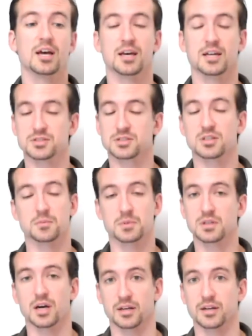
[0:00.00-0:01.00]
it's going to be
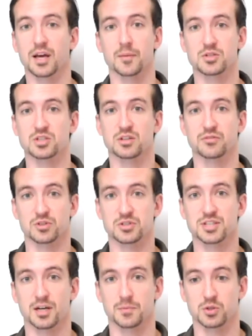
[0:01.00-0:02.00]
kind of damaging the first
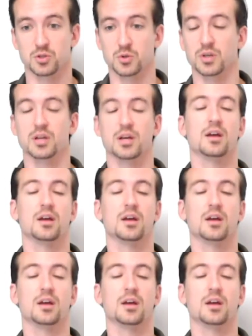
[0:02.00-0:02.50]
time you do it.